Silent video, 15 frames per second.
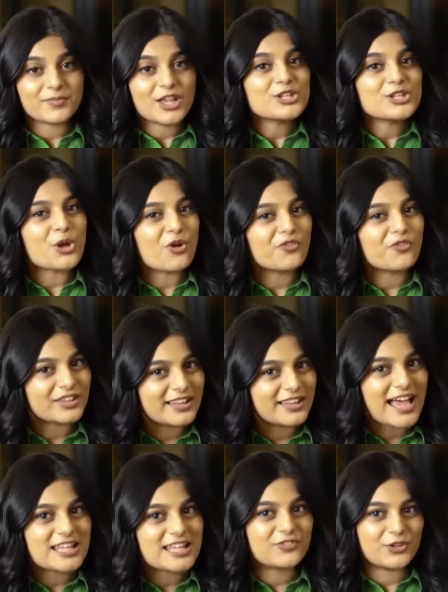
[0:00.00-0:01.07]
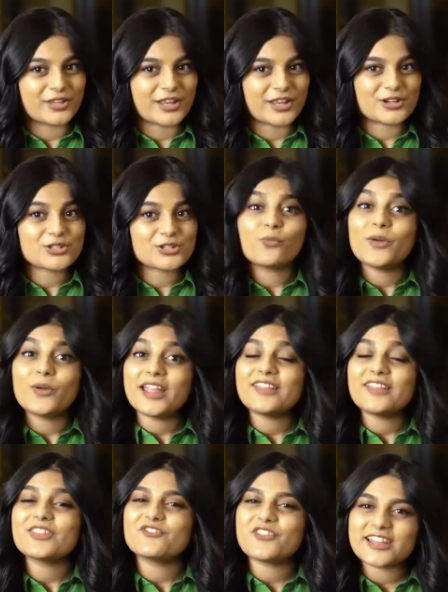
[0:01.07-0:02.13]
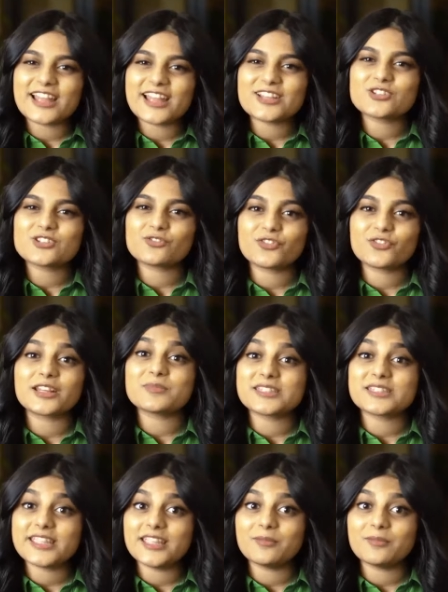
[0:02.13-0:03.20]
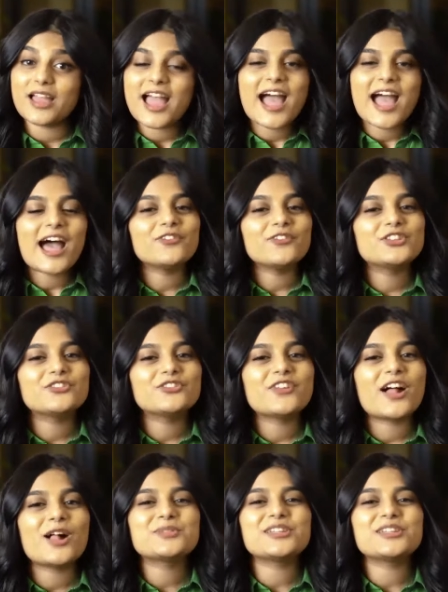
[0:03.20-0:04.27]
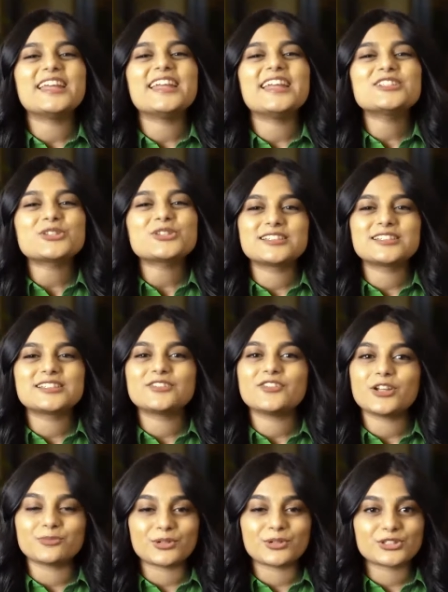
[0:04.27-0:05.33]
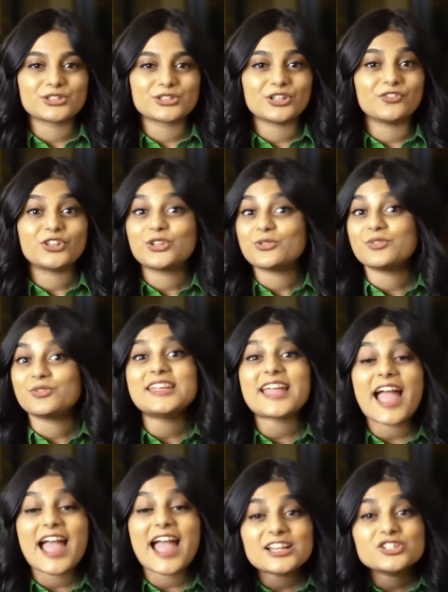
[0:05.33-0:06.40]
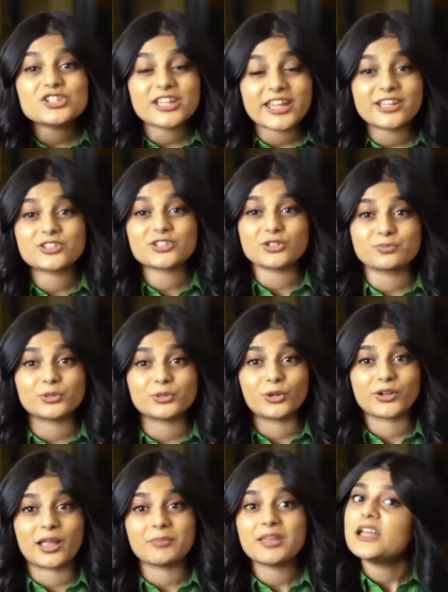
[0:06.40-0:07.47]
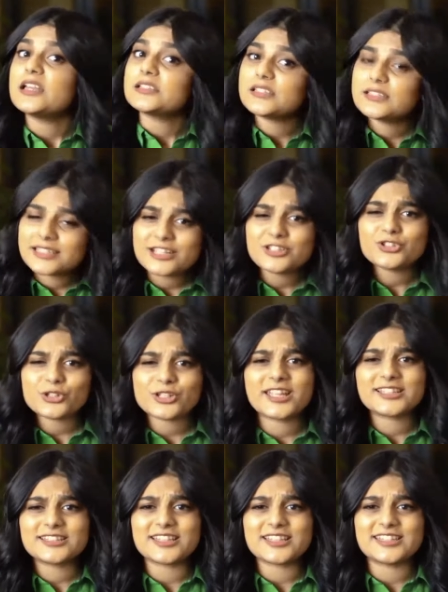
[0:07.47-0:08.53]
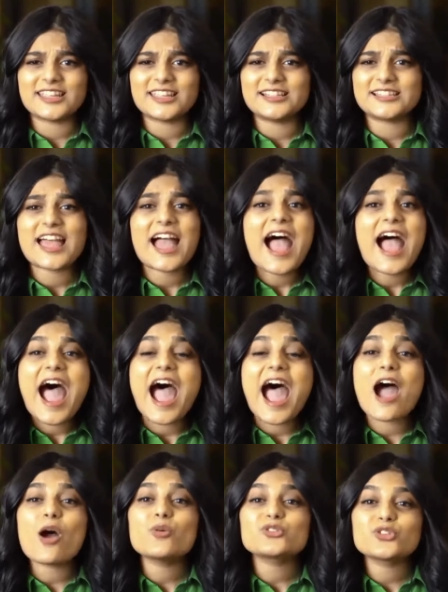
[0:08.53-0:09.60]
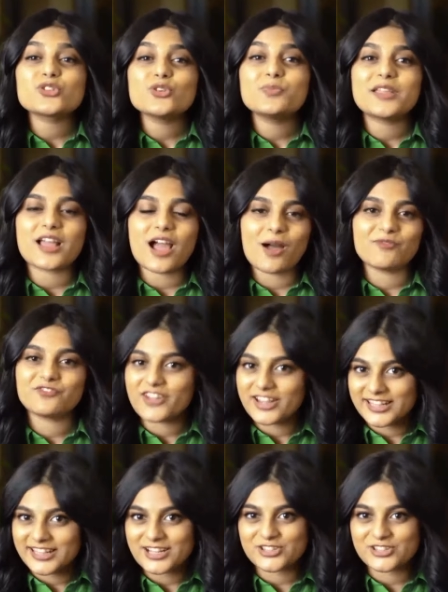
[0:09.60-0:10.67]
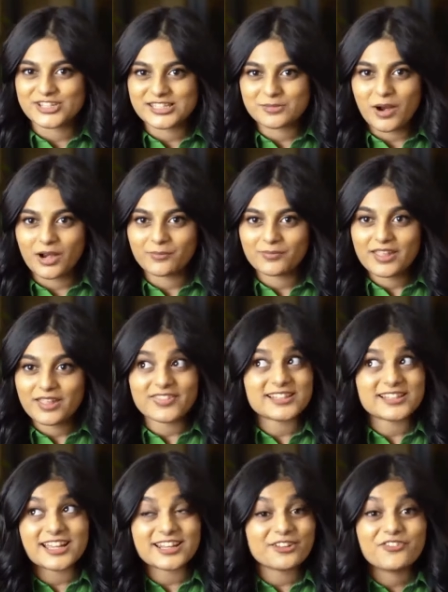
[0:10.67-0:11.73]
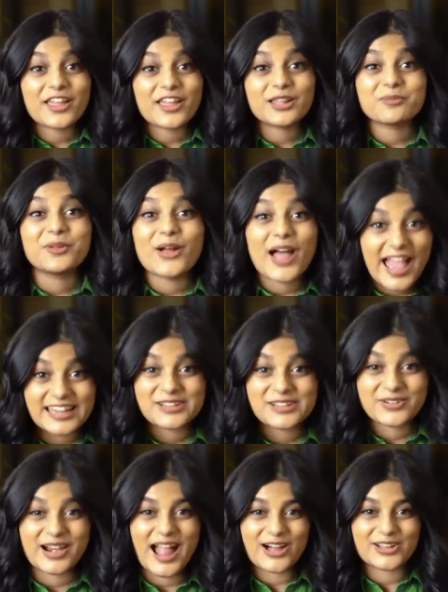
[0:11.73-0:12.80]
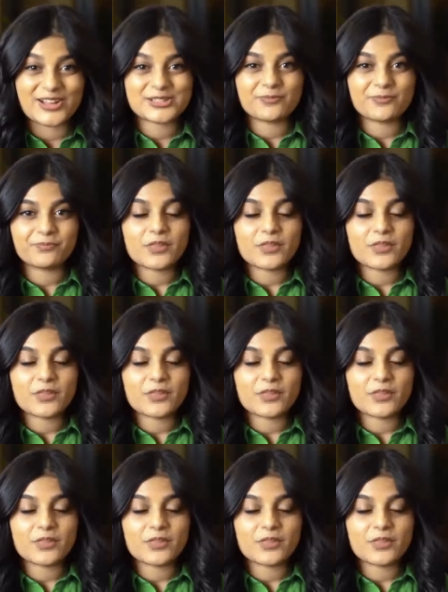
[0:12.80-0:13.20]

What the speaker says: So over the last few years, we, the Financial Freedom team, have developed an interactive, immersive, unique educational program to teach our kids and teens how to become financially smart. That's unavailable anywhere else.